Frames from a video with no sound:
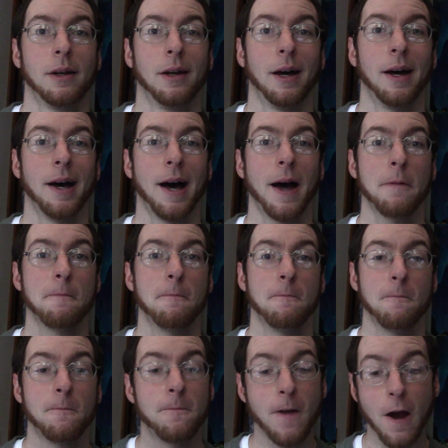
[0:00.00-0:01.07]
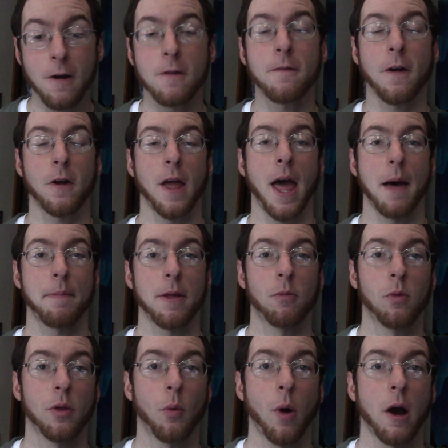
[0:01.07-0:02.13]
I'm very, very happy
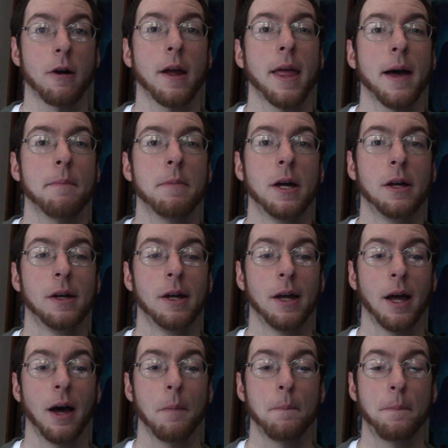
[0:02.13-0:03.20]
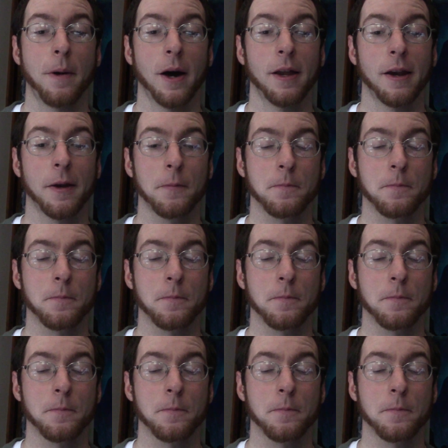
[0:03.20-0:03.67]
with where I am. But